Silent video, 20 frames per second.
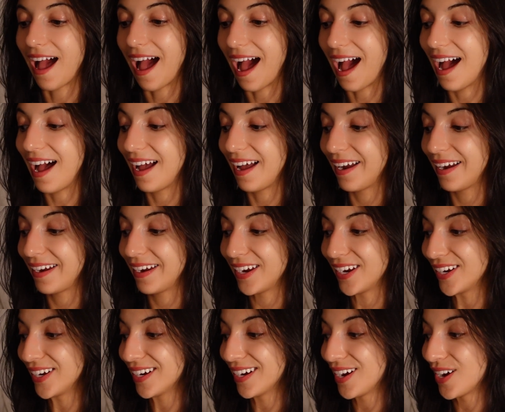
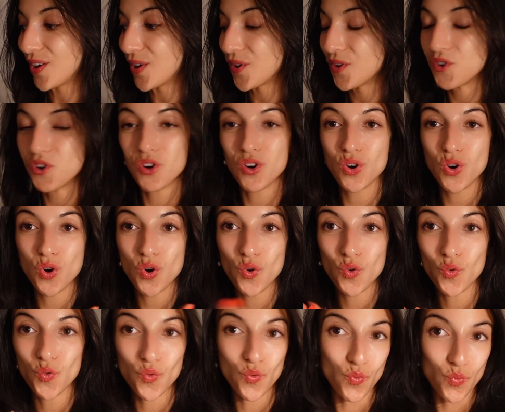I
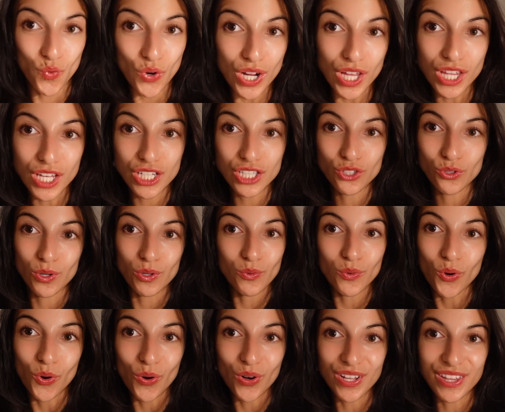really enjoyed
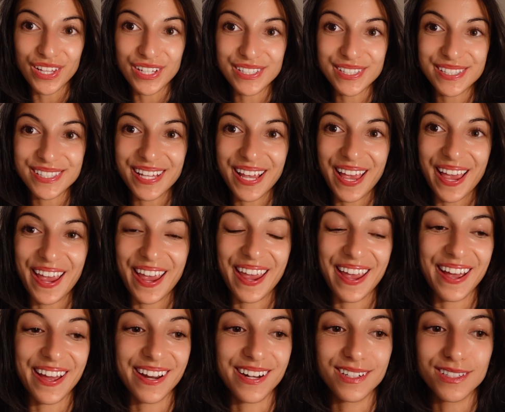recording this,
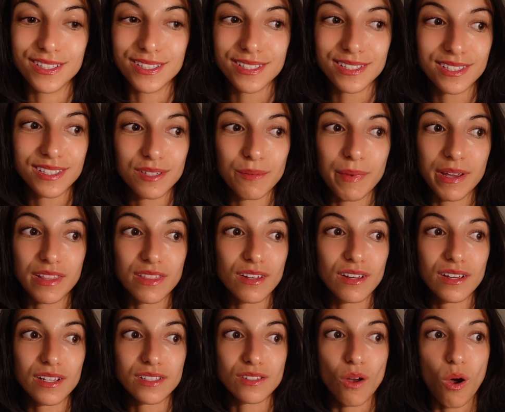and
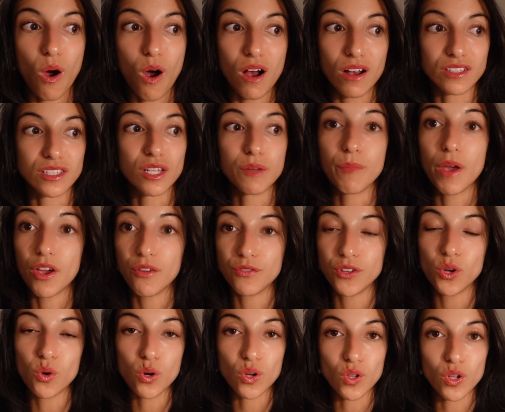Samantha is awesome. If
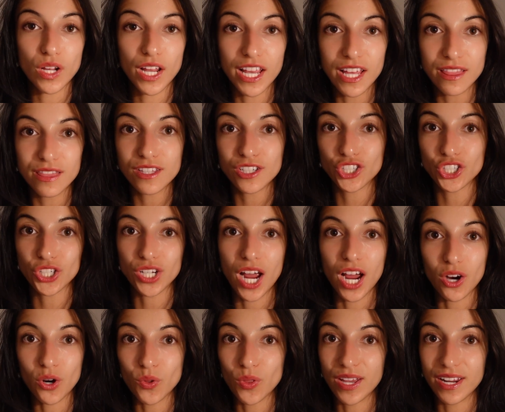you are in the
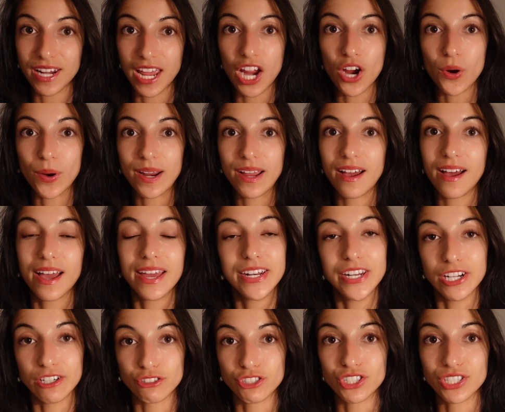Chicagoland area and
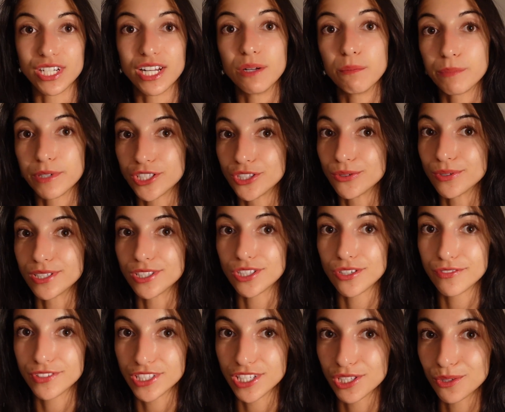interested in pursuing
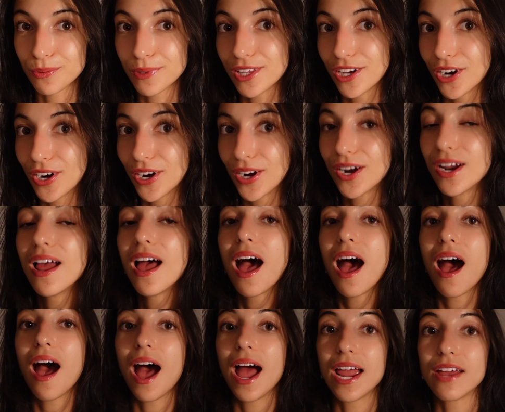services with her,
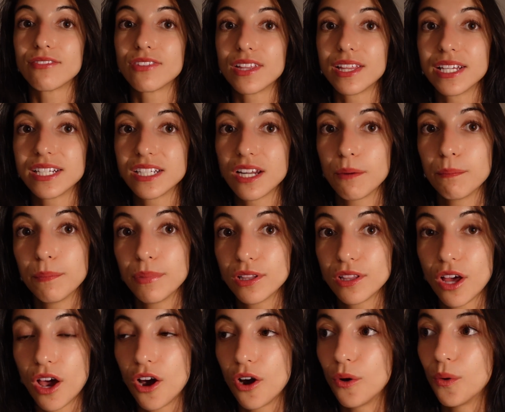I have the link down
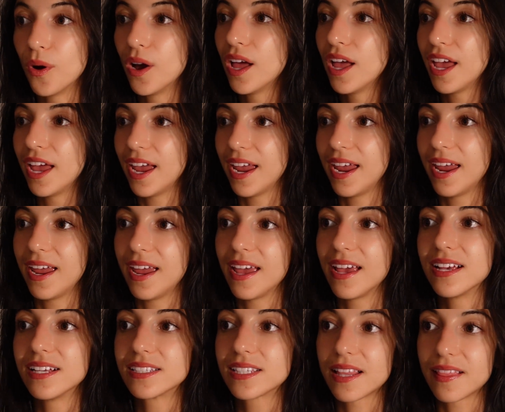below. It
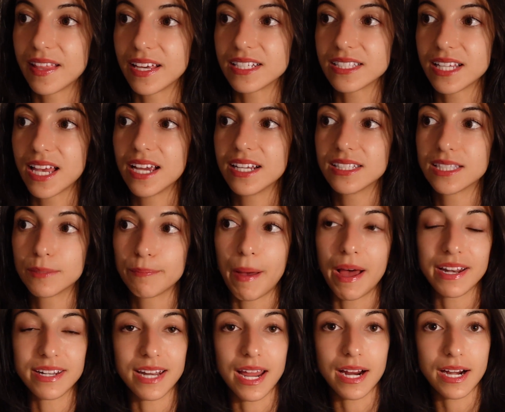is
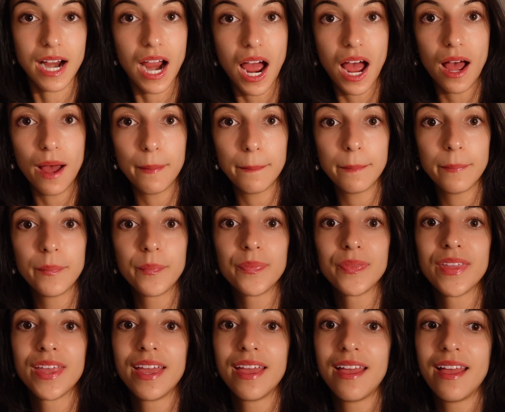lakesidespot.com,
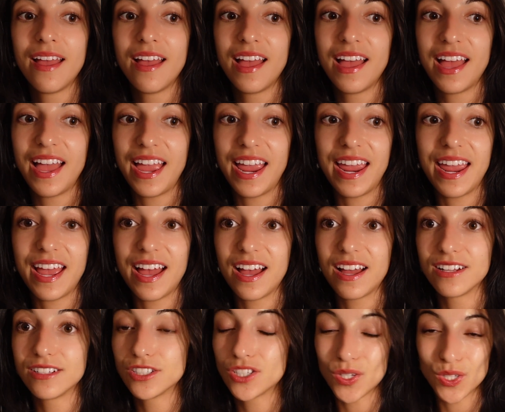
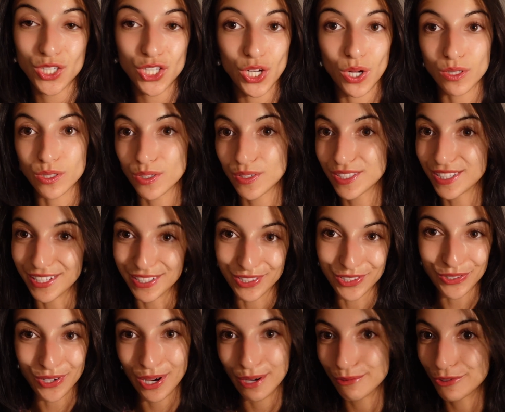and she also has
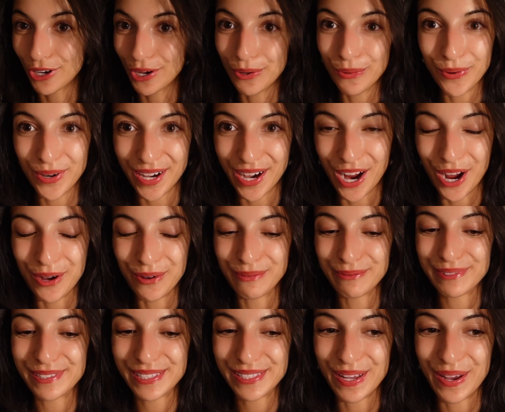Instagram, trying to work out.
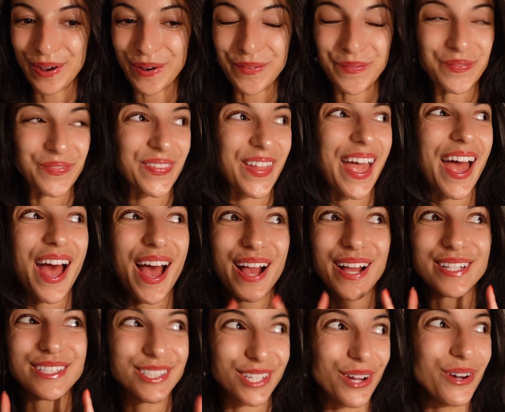So
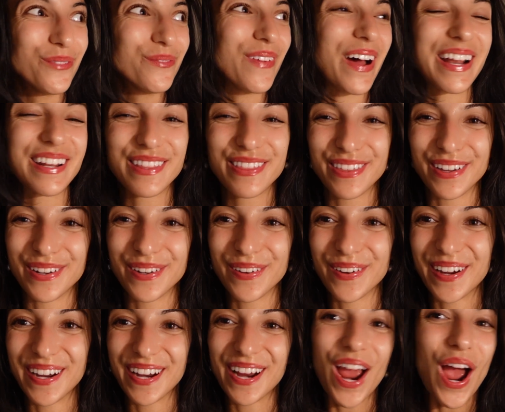don't mind
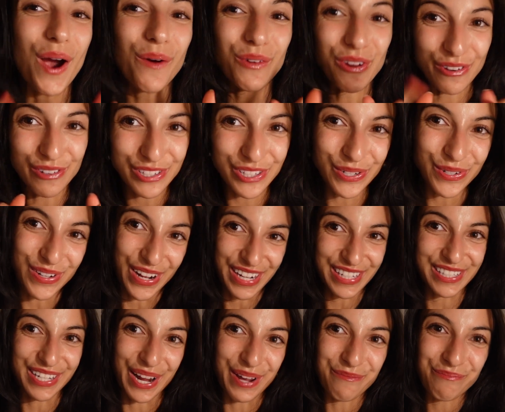thundering. We will see you
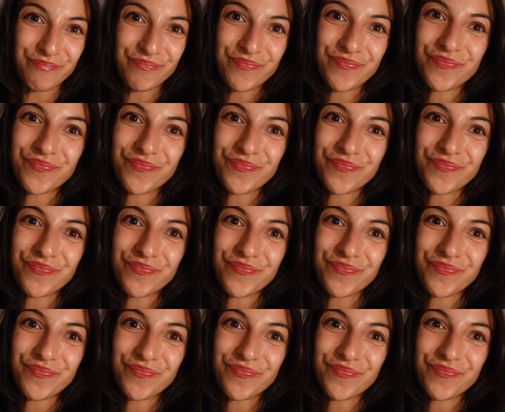next time.